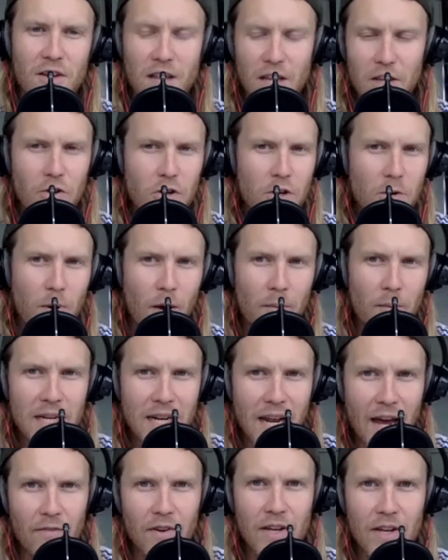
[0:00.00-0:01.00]
like, you could probably
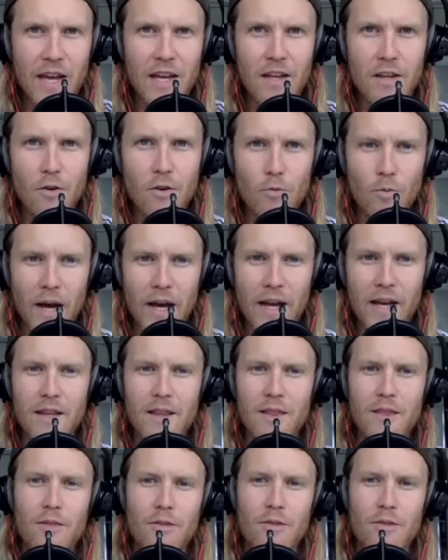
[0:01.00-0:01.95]
navigate your way